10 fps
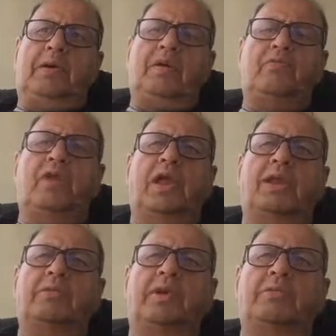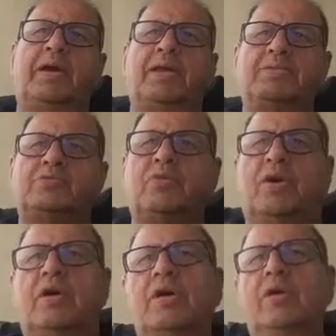I would like my parents
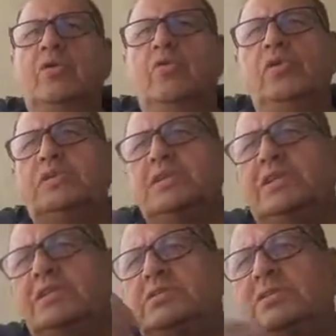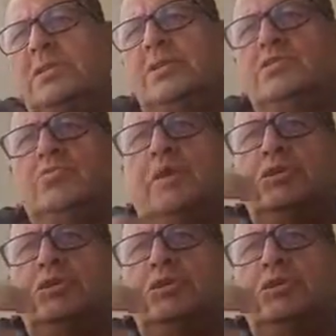who will see this, to